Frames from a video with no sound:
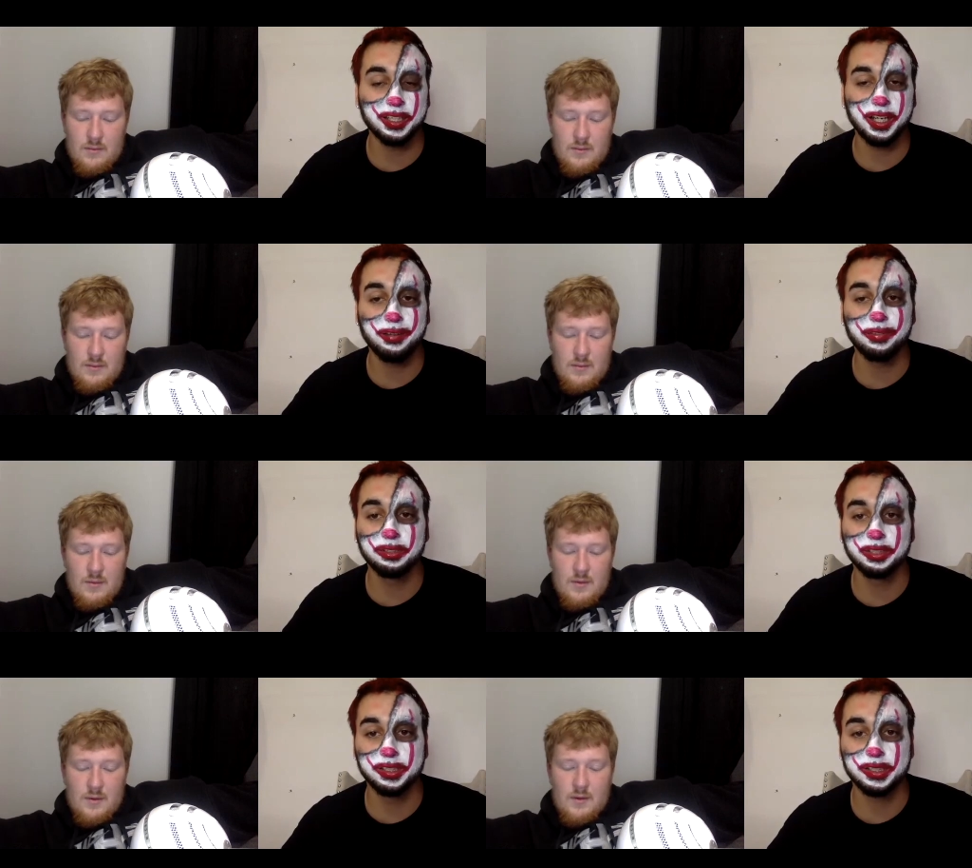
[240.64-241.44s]
Speaker 1: gonna have
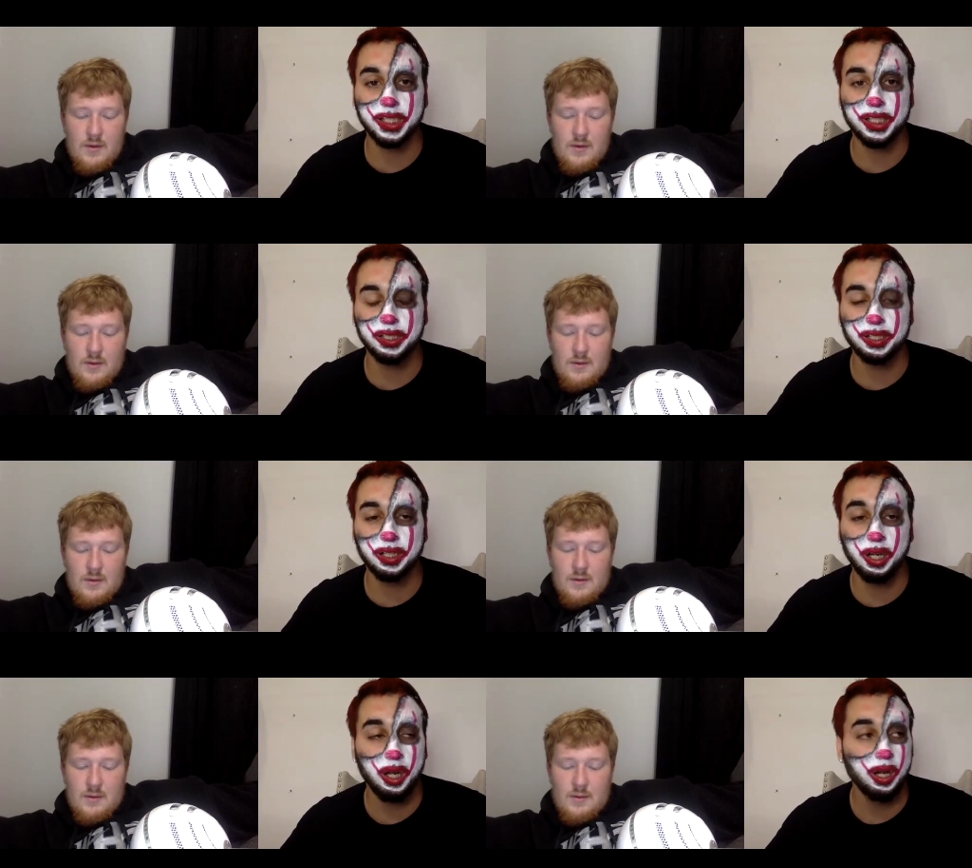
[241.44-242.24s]
an insane
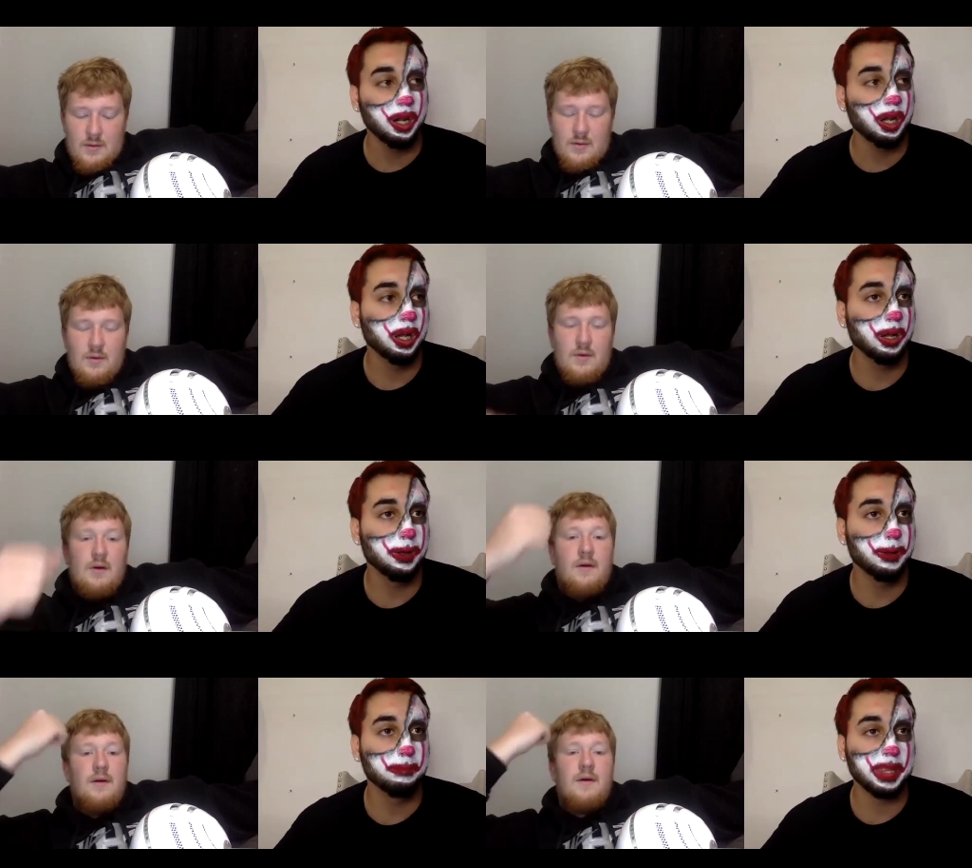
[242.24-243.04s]
year,
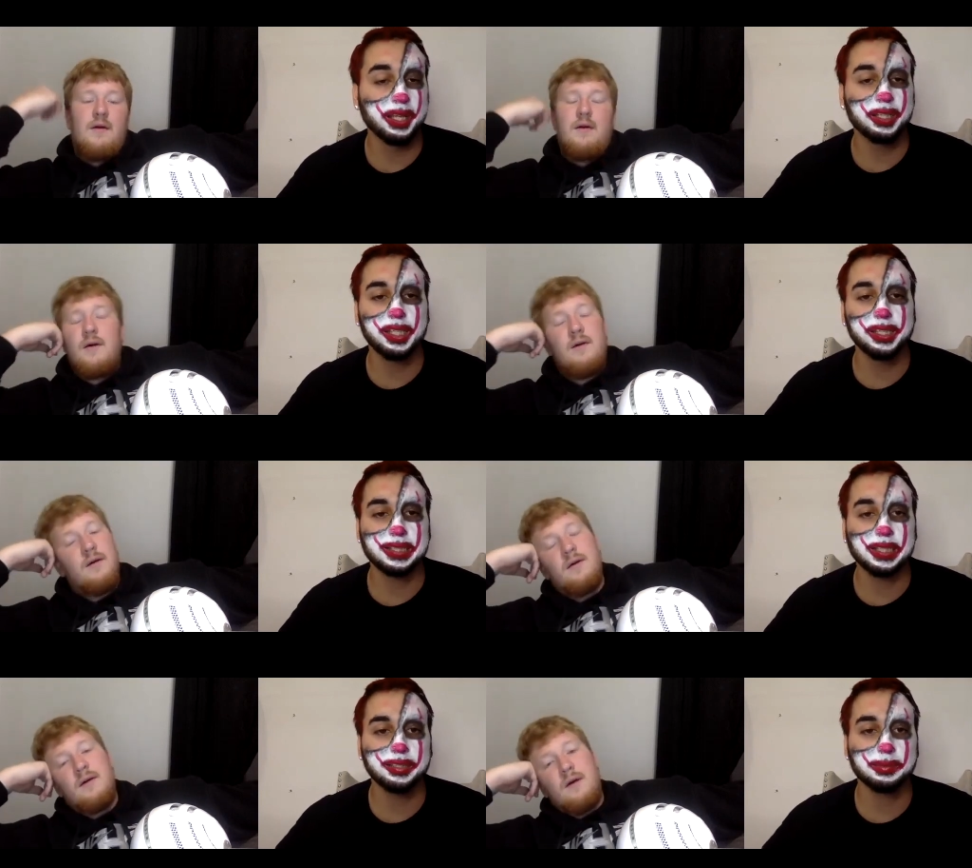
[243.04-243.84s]
um, and I think he has a
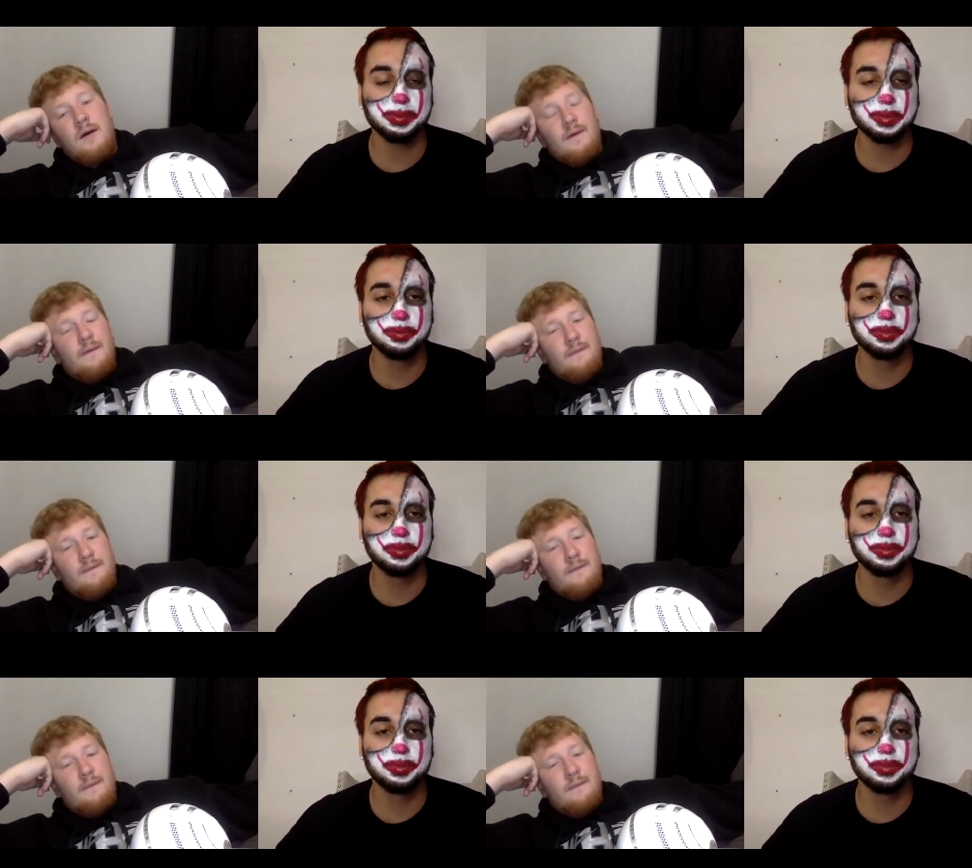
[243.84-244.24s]
lot to prove.